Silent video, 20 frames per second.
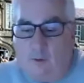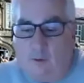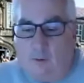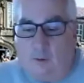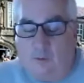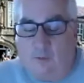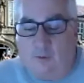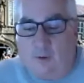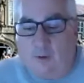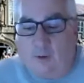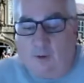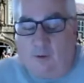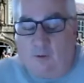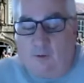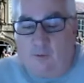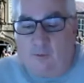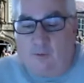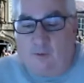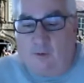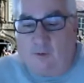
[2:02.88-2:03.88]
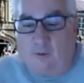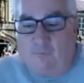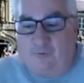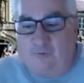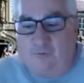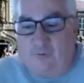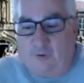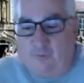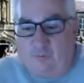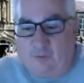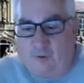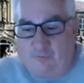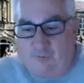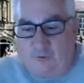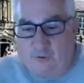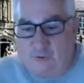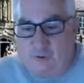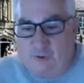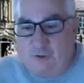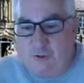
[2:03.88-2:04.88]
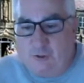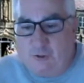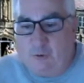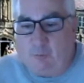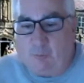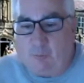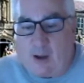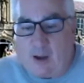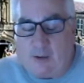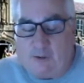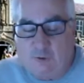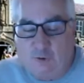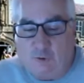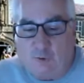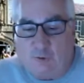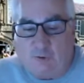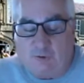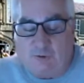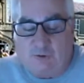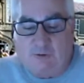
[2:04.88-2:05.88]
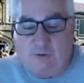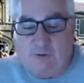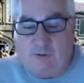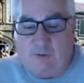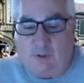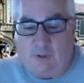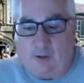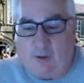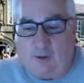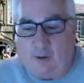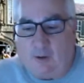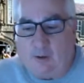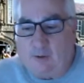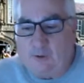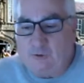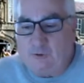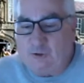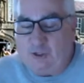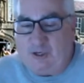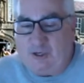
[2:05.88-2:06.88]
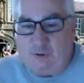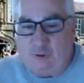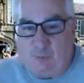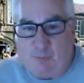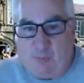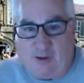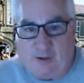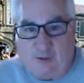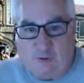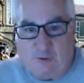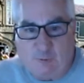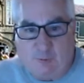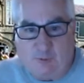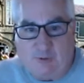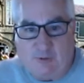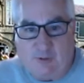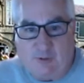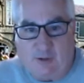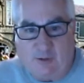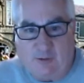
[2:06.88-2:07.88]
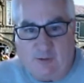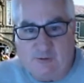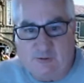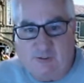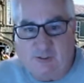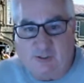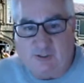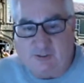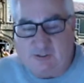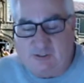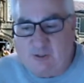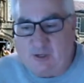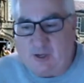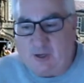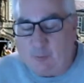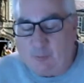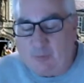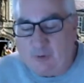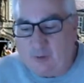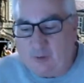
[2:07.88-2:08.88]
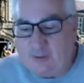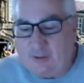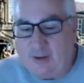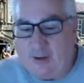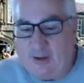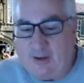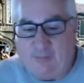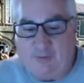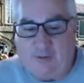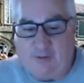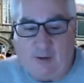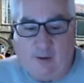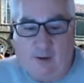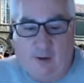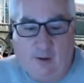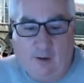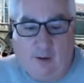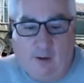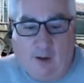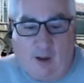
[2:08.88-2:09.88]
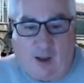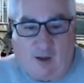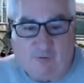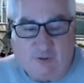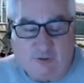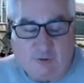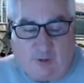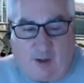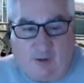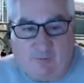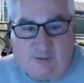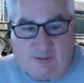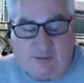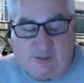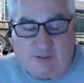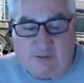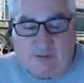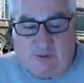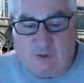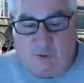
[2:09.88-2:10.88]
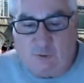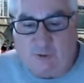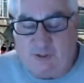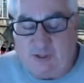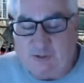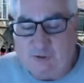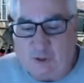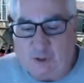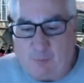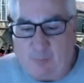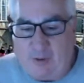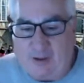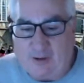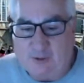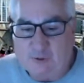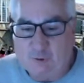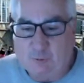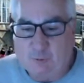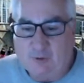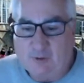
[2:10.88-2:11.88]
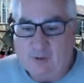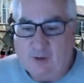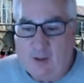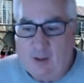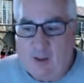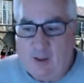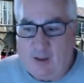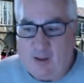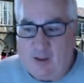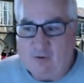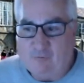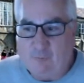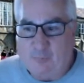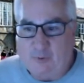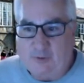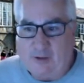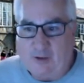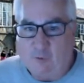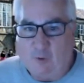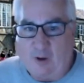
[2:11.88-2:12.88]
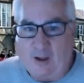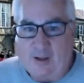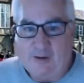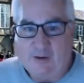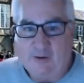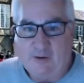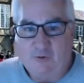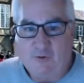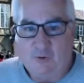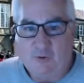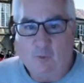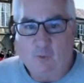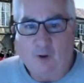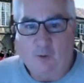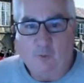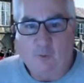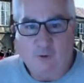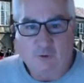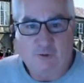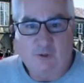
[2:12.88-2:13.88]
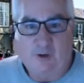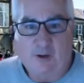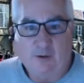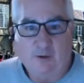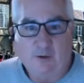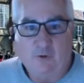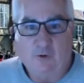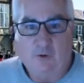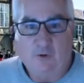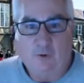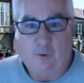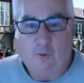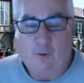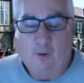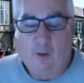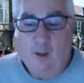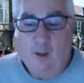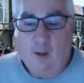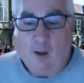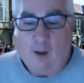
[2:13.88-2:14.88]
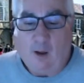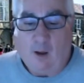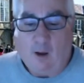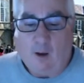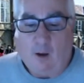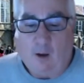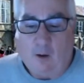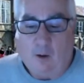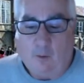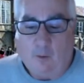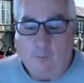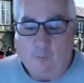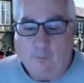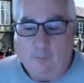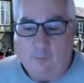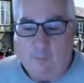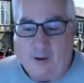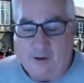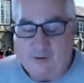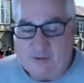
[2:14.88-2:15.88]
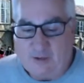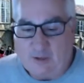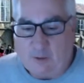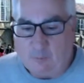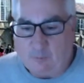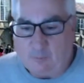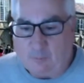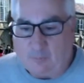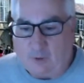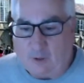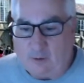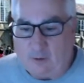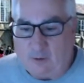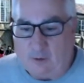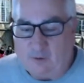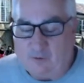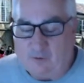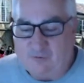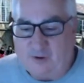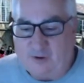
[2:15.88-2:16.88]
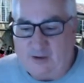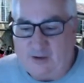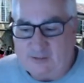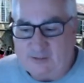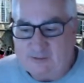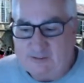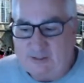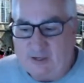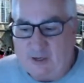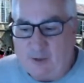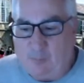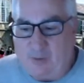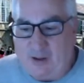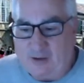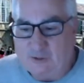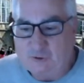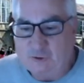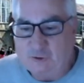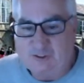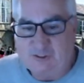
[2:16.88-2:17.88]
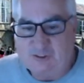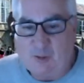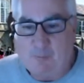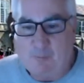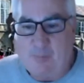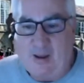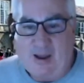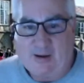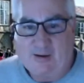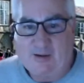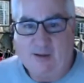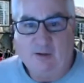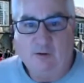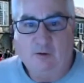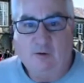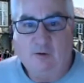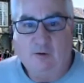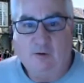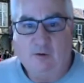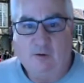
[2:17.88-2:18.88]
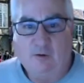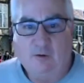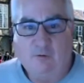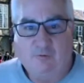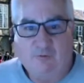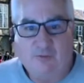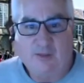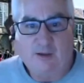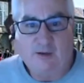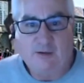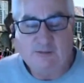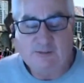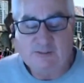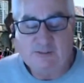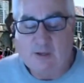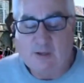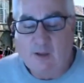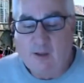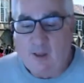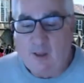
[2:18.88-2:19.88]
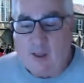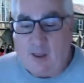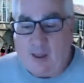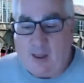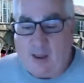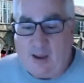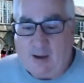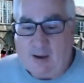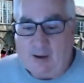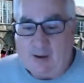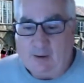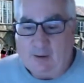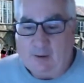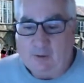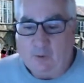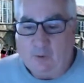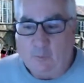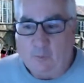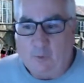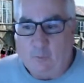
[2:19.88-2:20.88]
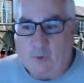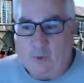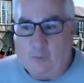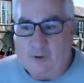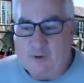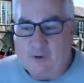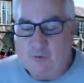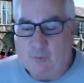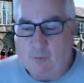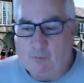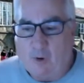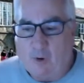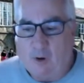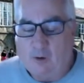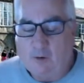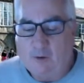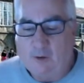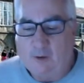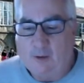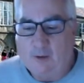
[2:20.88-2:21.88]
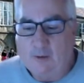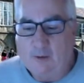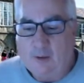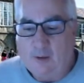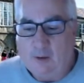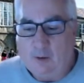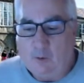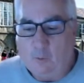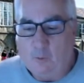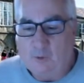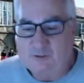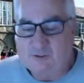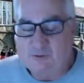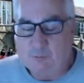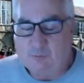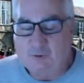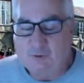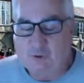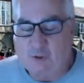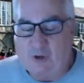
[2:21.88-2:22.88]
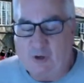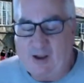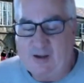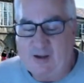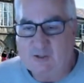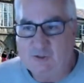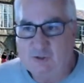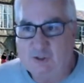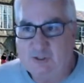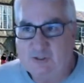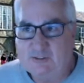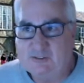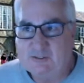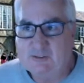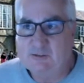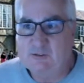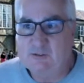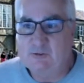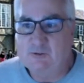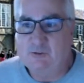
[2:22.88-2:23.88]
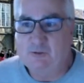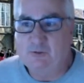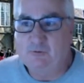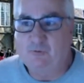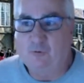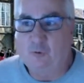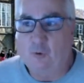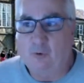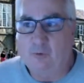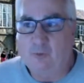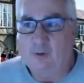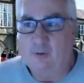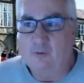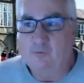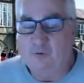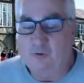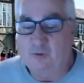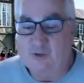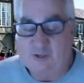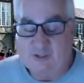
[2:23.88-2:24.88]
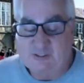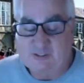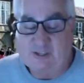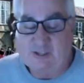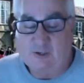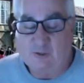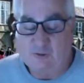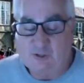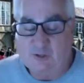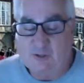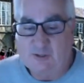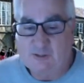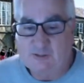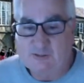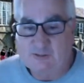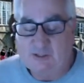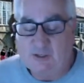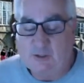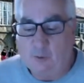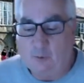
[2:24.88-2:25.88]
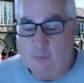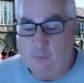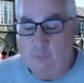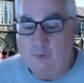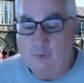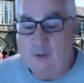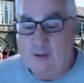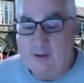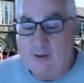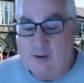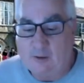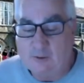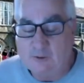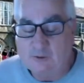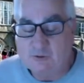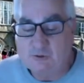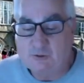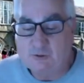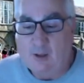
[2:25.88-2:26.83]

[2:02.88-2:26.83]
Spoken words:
The first two modules, change management and sustainability, and then obviously strategic management, have played right into what we're trying to do. My team on the finance side manages the back end of things. And when we went to market with some strategies for the casinos and the casino players,